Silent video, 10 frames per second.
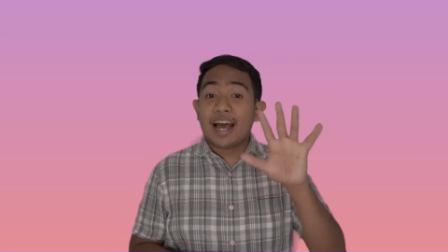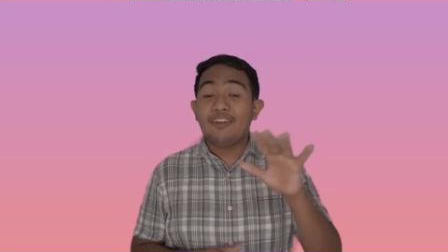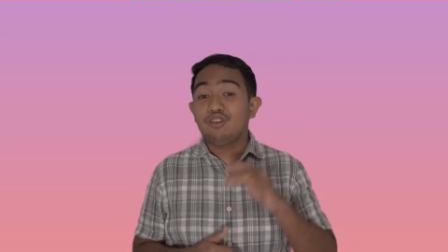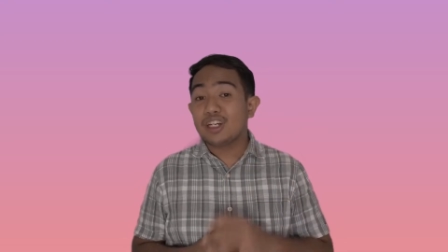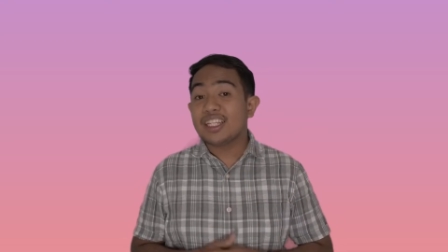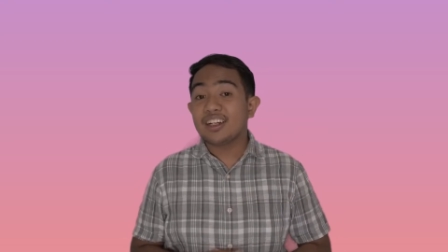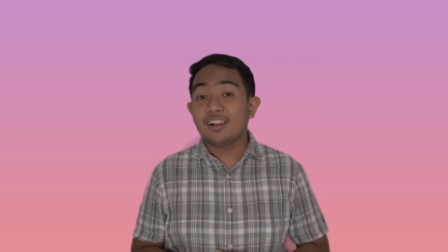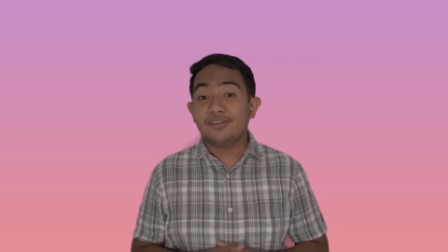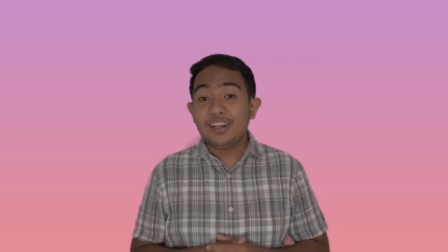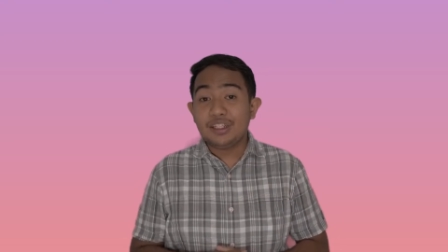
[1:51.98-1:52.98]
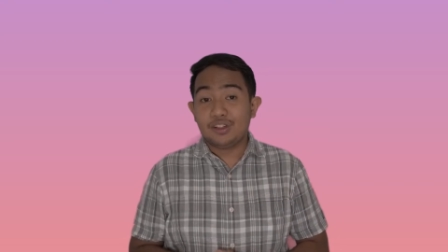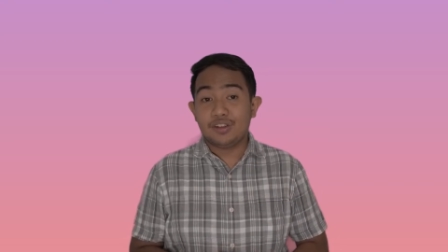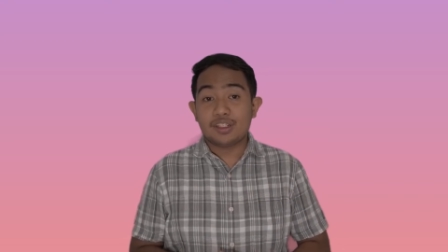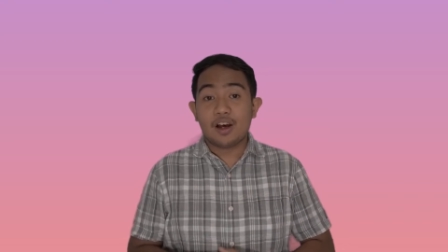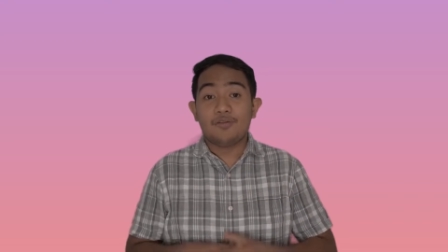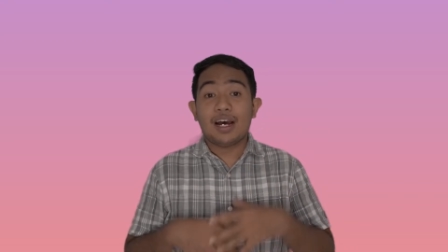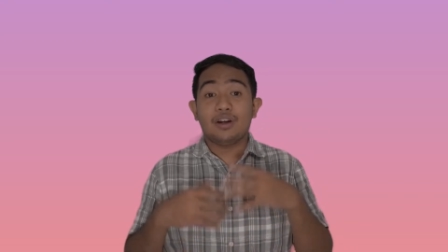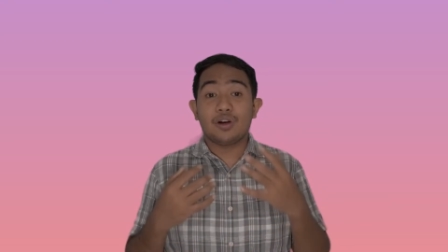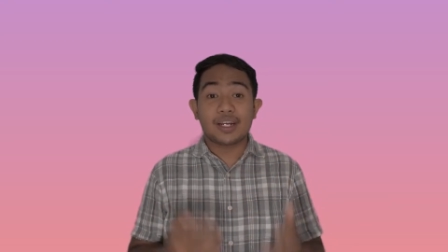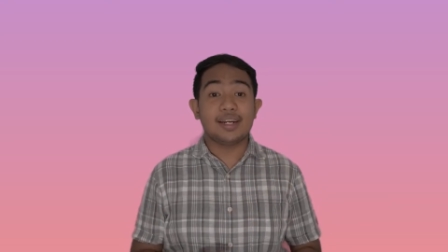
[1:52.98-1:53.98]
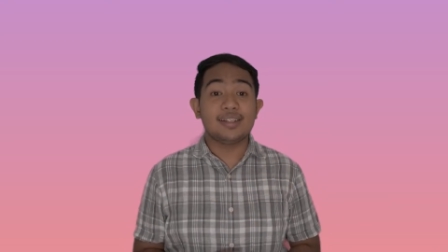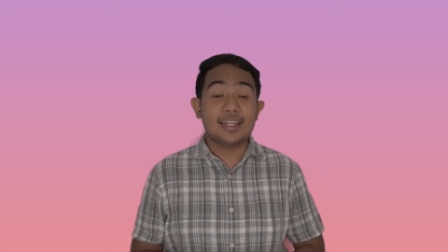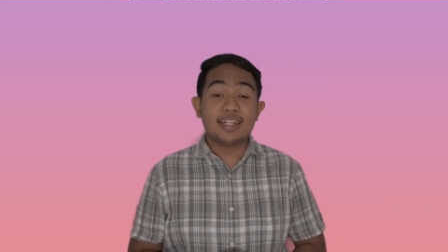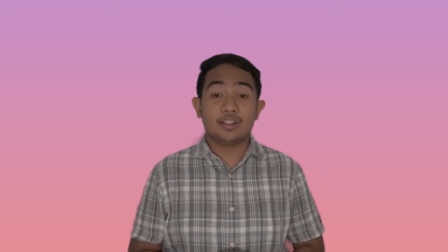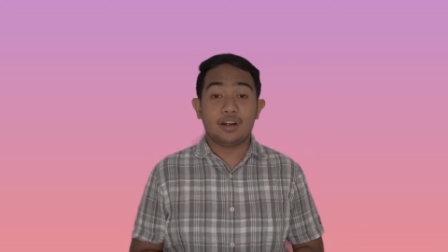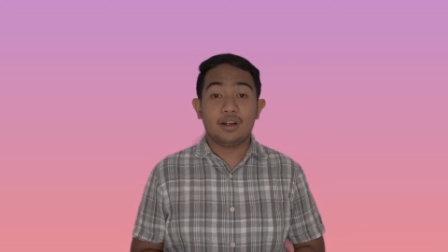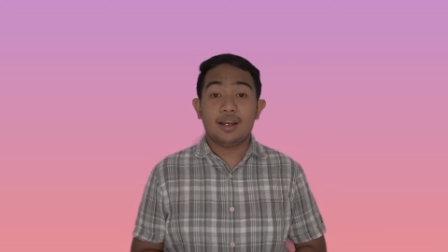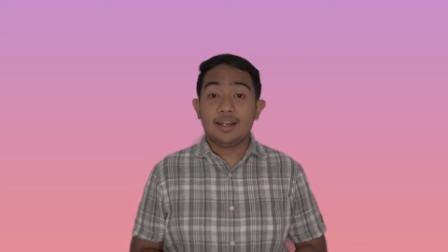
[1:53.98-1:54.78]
5 critical features of an organization,